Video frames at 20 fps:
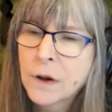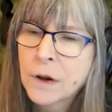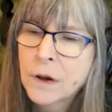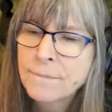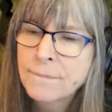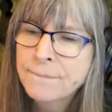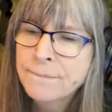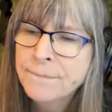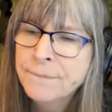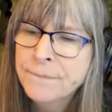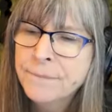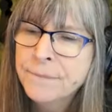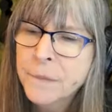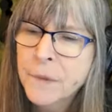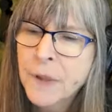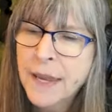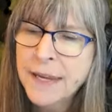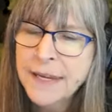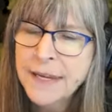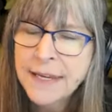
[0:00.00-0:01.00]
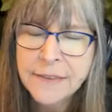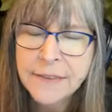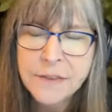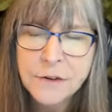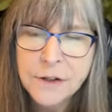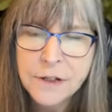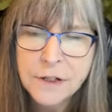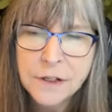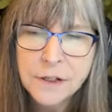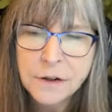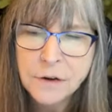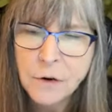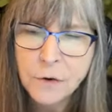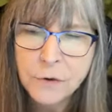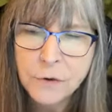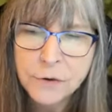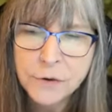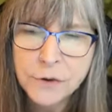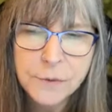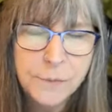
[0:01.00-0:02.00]
Yeah, the
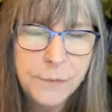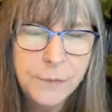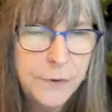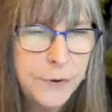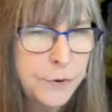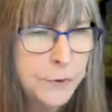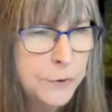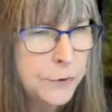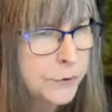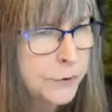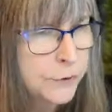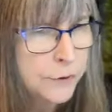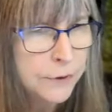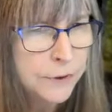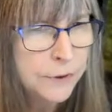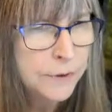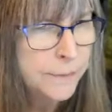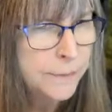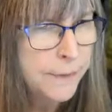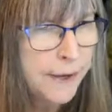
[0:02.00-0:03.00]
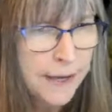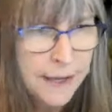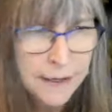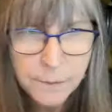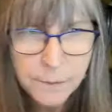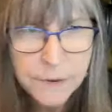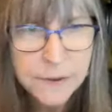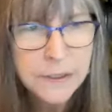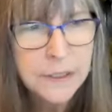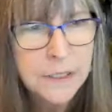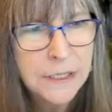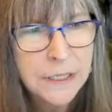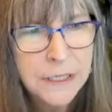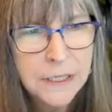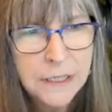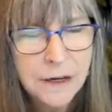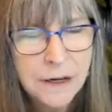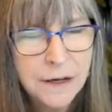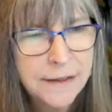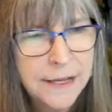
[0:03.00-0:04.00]
older computer
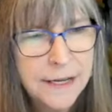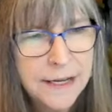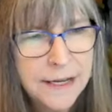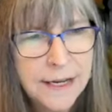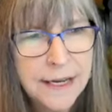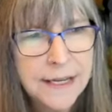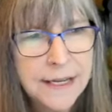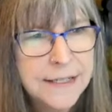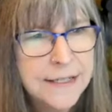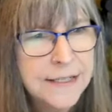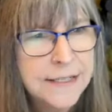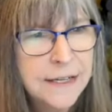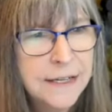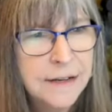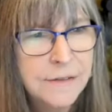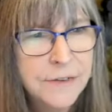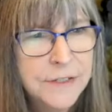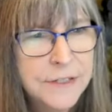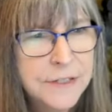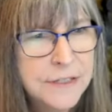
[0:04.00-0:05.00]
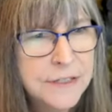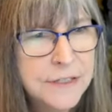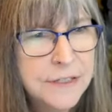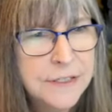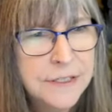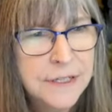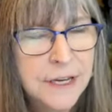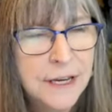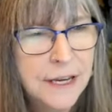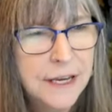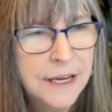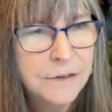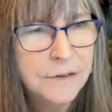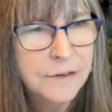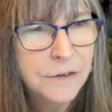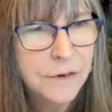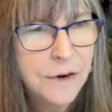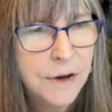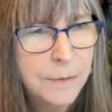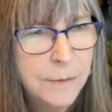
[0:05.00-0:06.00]
compatibility, all that kind of stuff is, I don't
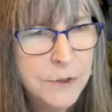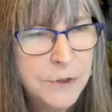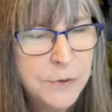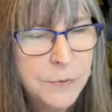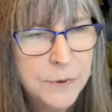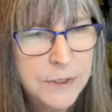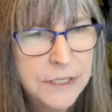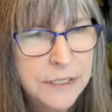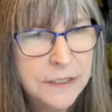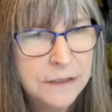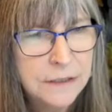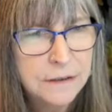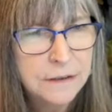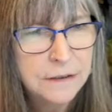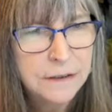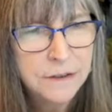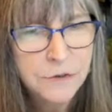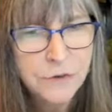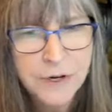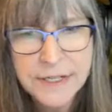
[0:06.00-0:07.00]
know how much we can address